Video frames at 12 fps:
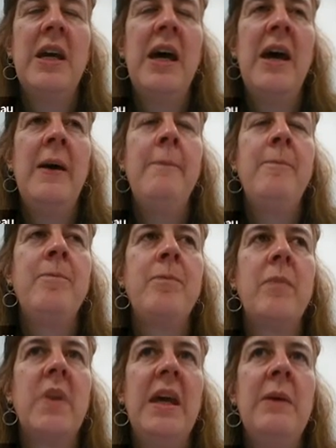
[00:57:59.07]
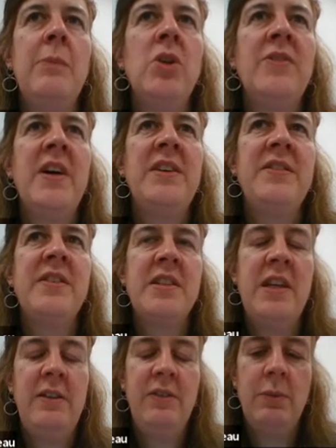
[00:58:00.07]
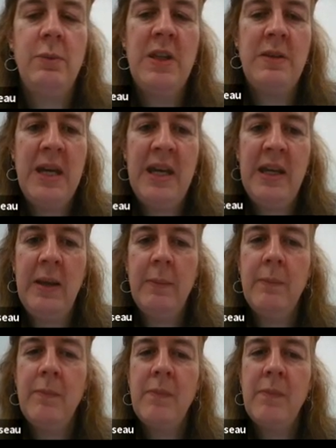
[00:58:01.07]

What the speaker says: in one of her studies with me.